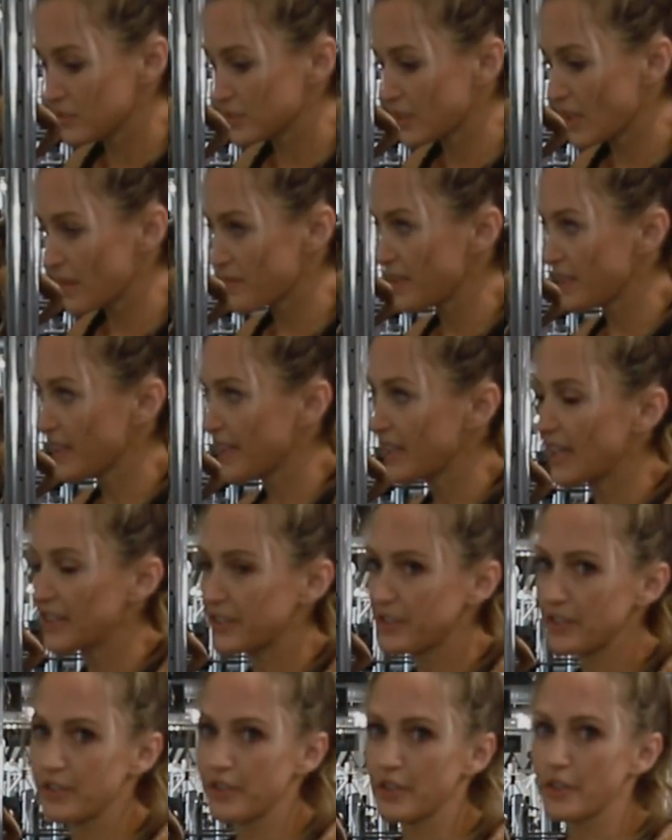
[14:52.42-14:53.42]
Something I like
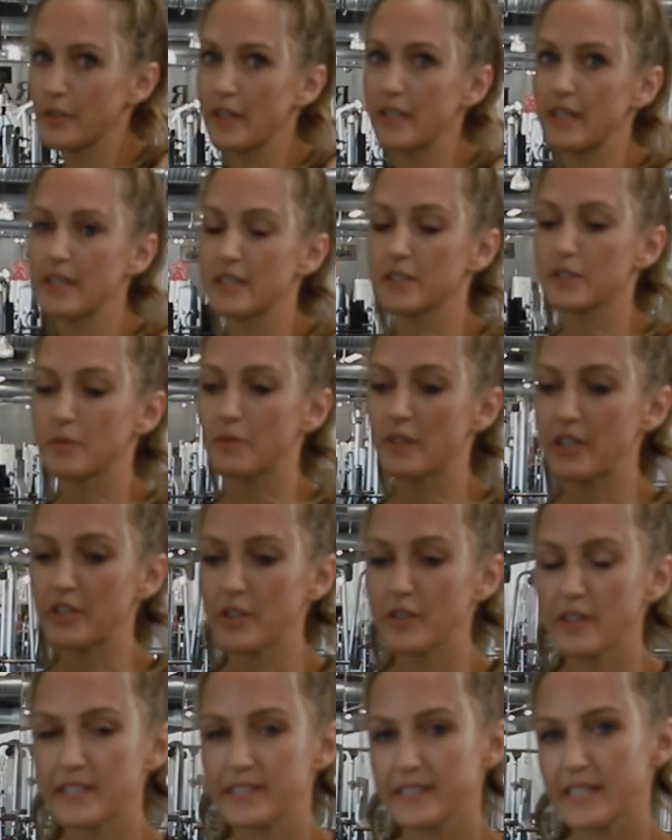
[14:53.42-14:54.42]
to do is, when I
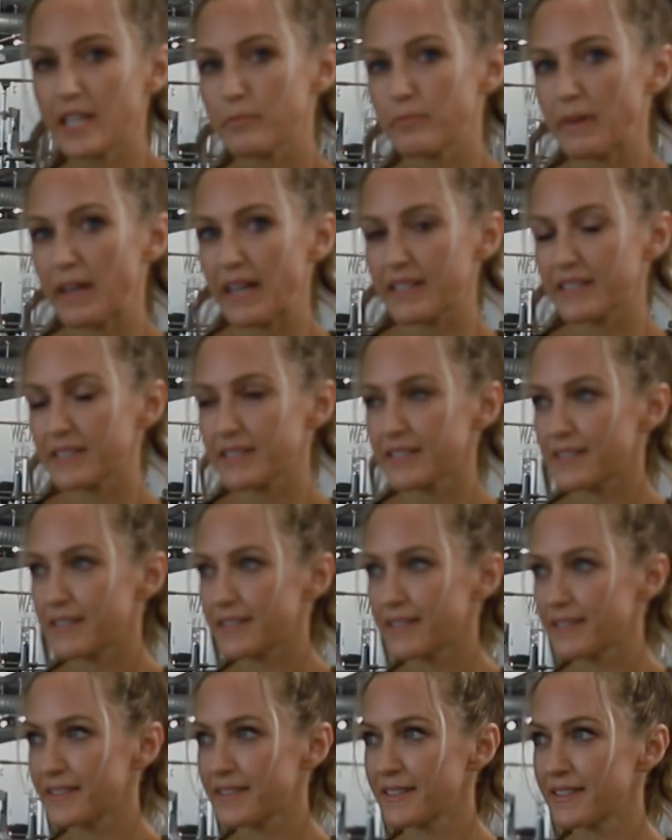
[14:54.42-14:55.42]
do these kickbacks,
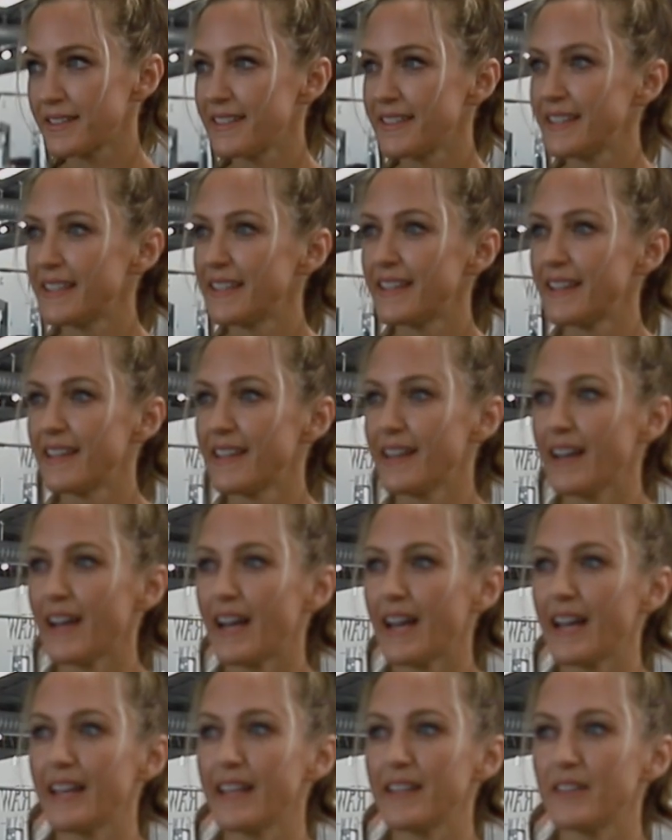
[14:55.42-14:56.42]

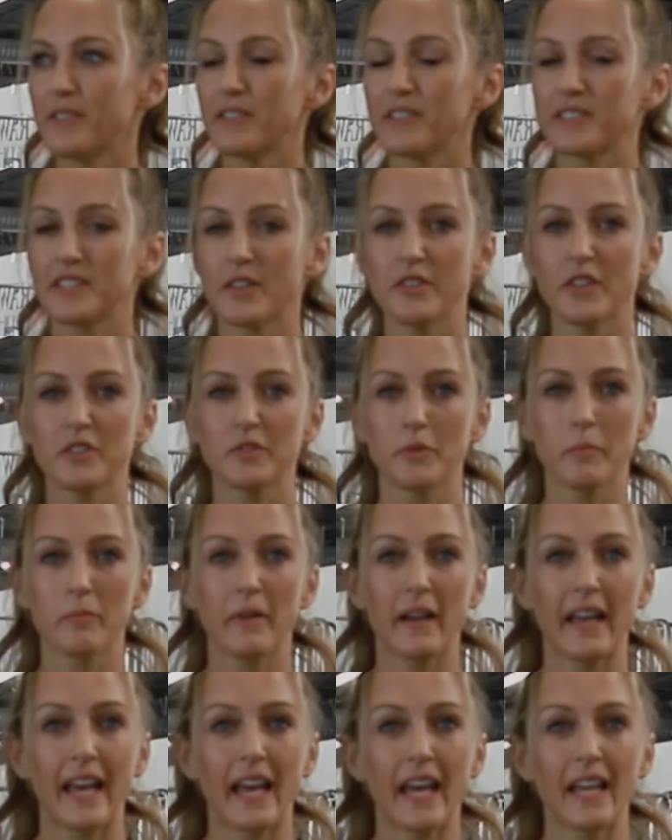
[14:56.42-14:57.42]
I will sometimes put
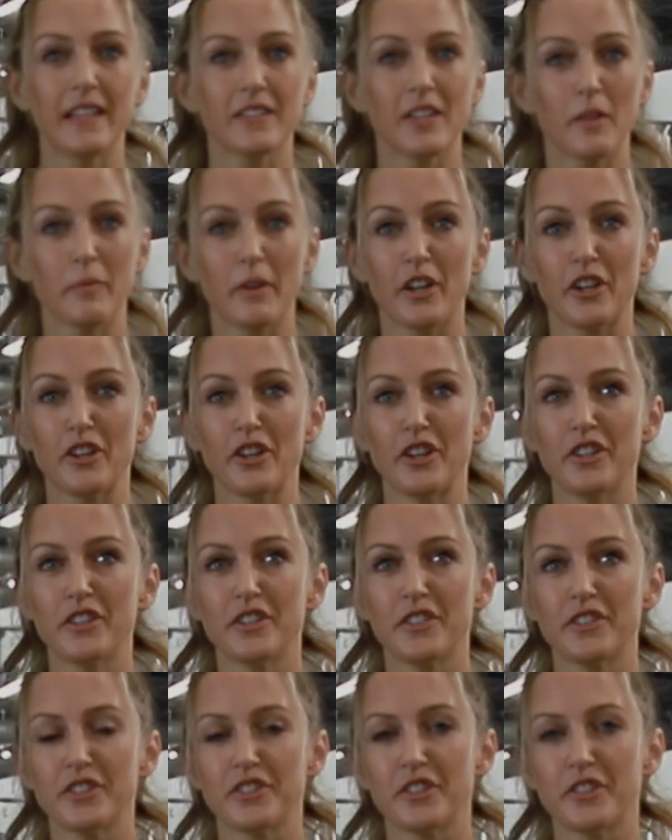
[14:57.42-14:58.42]
my hand on my glute
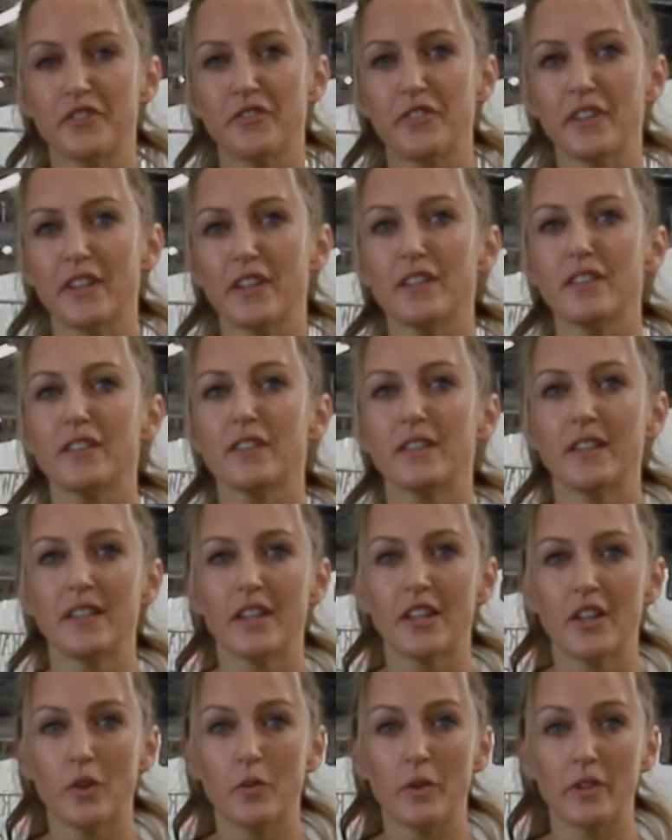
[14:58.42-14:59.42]
just to feel
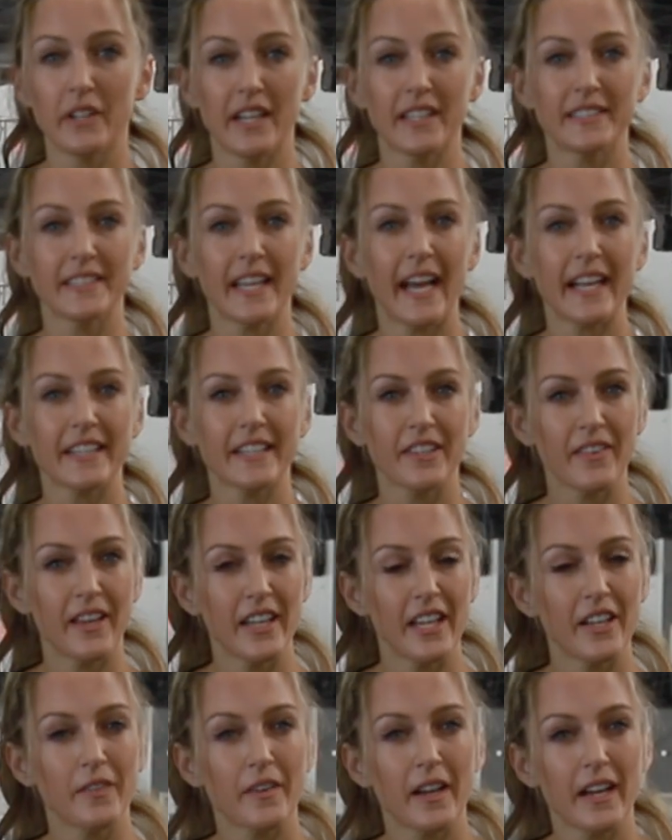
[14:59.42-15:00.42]
whether it's
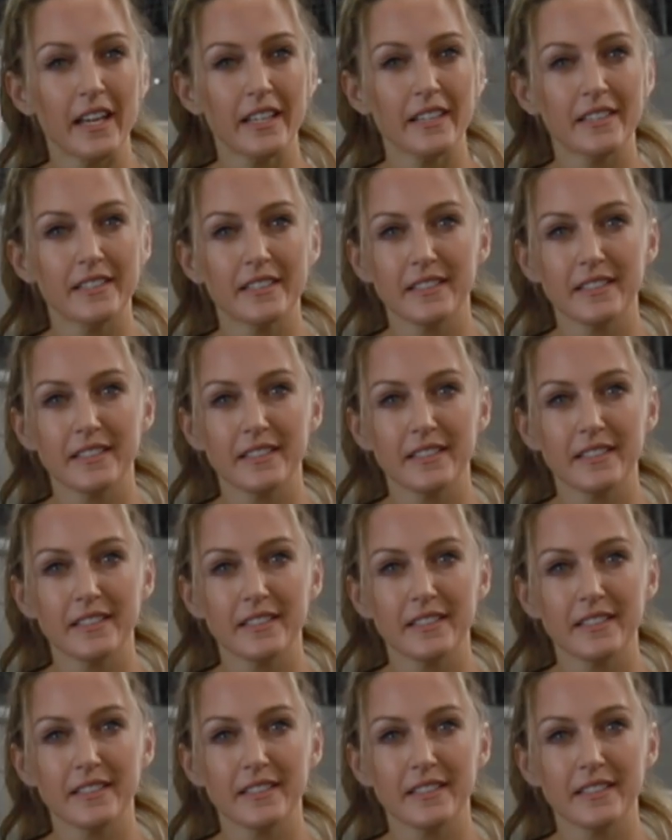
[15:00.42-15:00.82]
activating right.